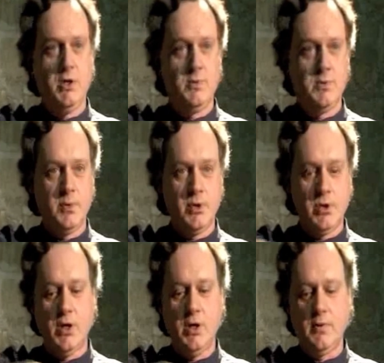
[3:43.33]
the
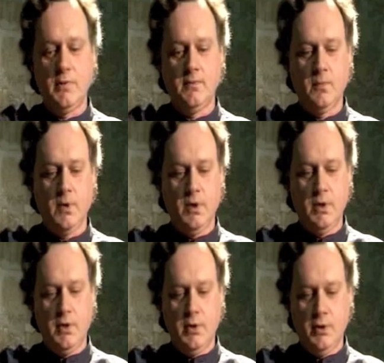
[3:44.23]
need
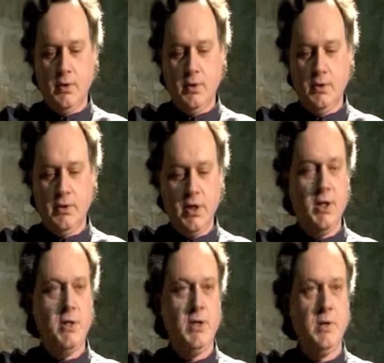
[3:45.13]
to tilt the
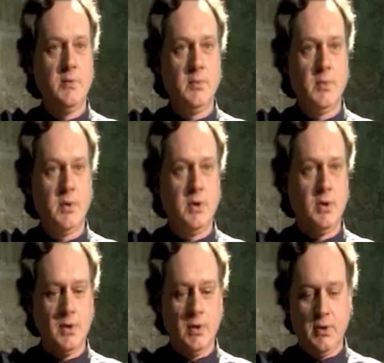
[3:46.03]
palm of the
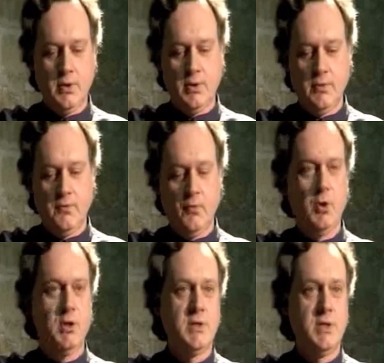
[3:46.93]
hand toward the
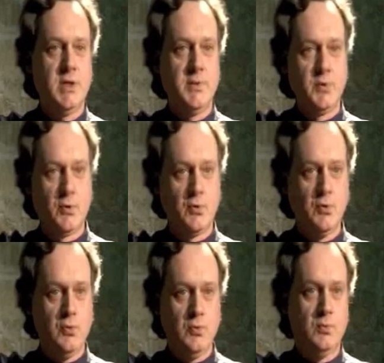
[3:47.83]
index
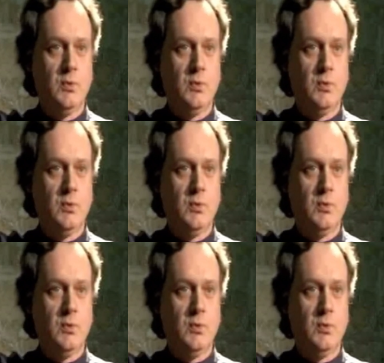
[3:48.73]
finger.